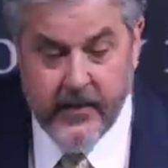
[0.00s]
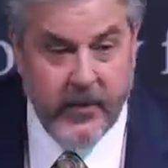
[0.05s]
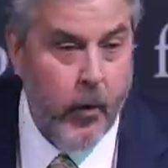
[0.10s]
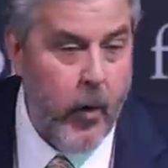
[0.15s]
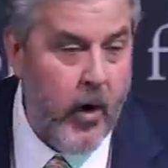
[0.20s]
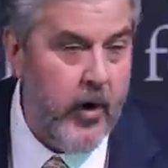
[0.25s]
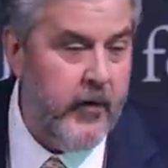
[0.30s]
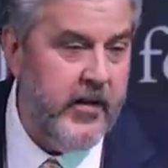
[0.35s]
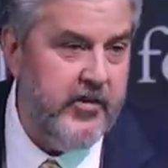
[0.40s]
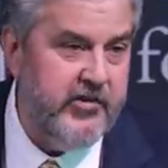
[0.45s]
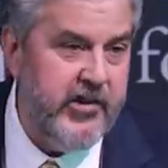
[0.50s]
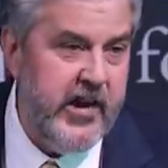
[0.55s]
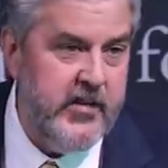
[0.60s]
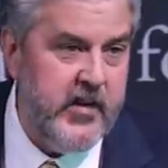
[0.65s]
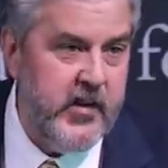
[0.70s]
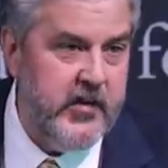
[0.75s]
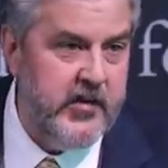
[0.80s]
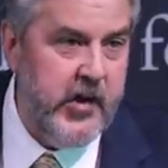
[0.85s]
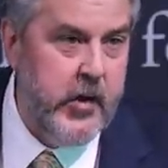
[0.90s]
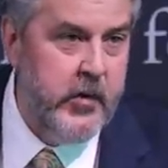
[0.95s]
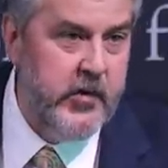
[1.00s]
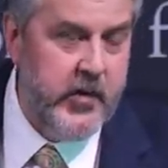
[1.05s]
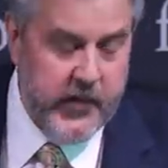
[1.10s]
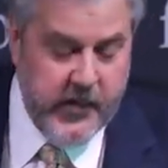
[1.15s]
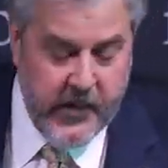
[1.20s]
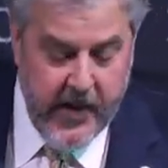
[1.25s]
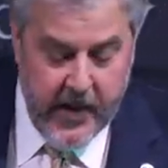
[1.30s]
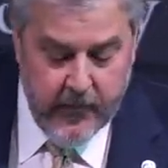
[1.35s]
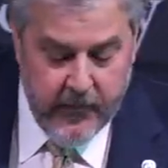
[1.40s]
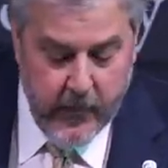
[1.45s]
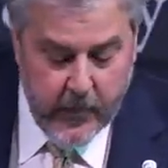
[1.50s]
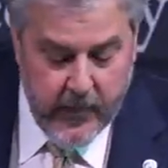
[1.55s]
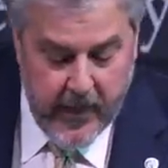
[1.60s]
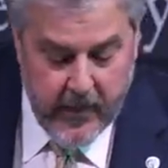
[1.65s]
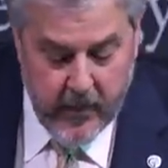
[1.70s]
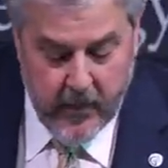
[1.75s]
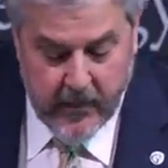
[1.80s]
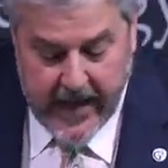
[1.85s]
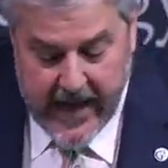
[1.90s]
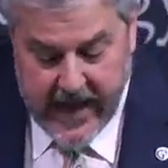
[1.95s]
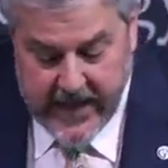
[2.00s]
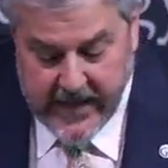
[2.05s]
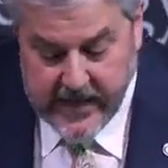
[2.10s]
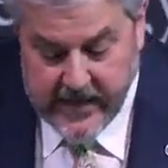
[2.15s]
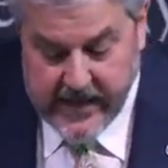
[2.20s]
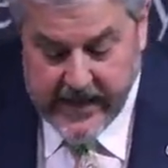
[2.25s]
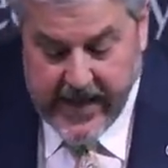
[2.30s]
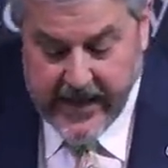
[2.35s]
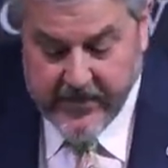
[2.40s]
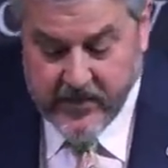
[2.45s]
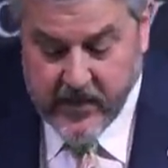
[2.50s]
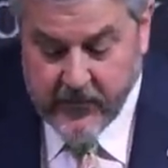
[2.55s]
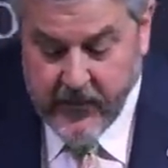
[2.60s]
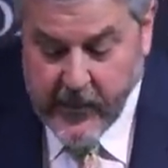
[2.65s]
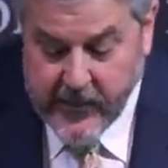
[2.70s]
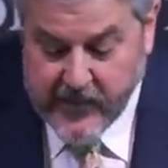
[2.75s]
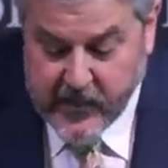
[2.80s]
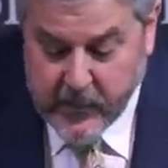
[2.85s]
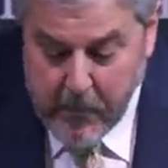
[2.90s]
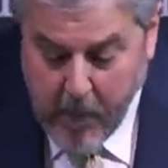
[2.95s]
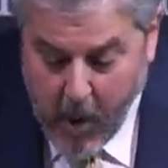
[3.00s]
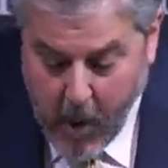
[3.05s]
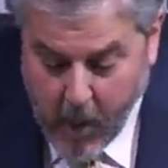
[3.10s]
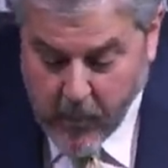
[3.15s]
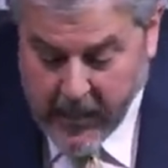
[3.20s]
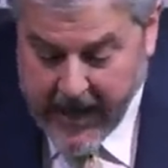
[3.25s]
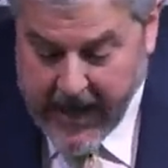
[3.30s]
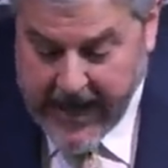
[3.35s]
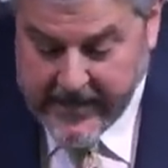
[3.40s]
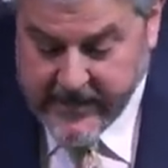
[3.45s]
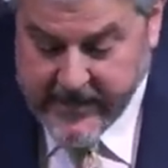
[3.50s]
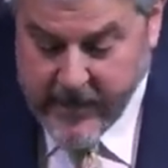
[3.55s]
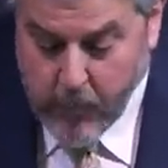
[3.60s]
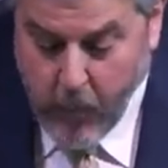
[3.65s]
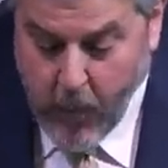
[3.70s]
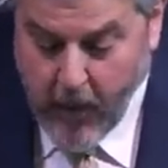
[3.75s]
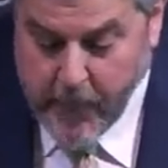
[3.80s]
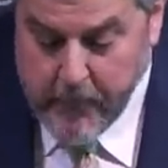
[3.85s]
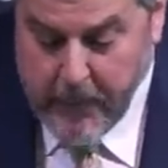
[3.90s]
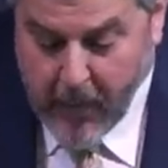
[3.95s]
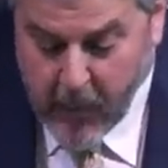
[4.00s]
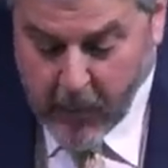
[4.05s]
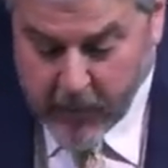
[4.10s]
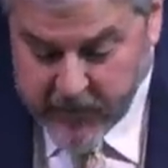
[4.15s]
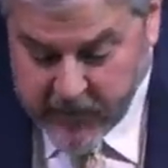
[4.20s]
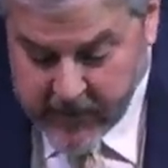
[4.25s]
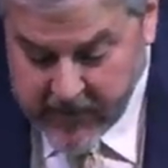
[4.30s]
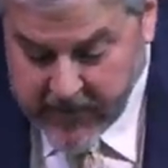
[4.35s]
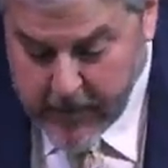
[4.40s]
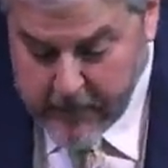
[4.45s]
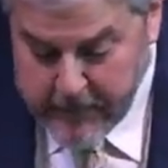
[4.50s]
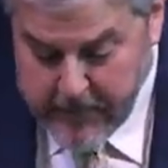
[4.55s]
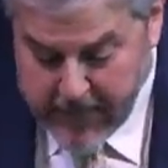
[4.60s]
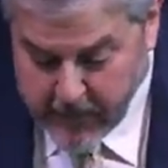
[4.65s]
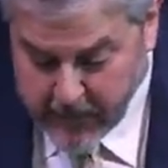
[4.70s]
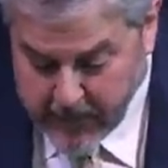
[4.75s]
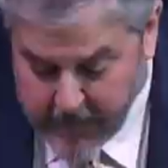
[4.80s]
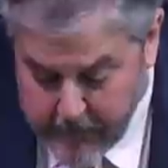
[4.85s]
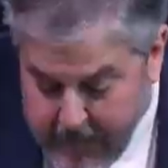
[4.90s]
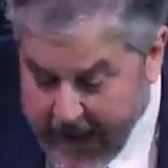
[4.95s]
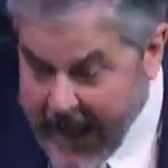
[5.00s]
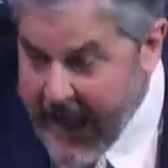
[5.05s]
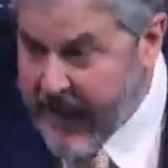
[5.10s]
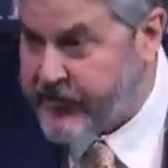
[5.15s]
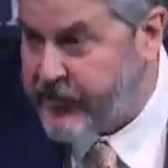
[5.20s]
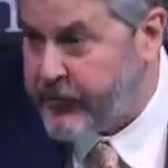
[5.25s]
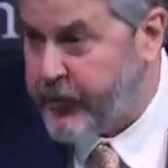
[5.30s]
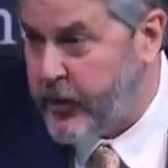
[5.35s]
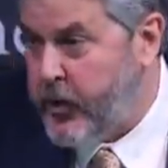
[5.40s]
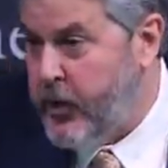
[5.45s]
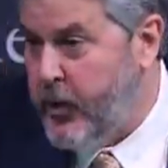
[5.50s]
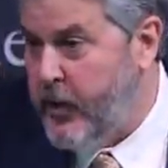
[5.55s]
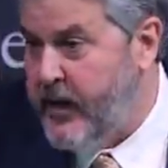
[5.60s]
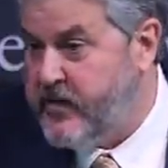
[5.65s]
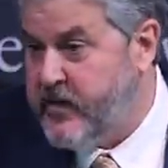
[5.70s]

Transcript: The word that Jesus uses there for narrow gate indicates a very small gate that one person can barely pass through.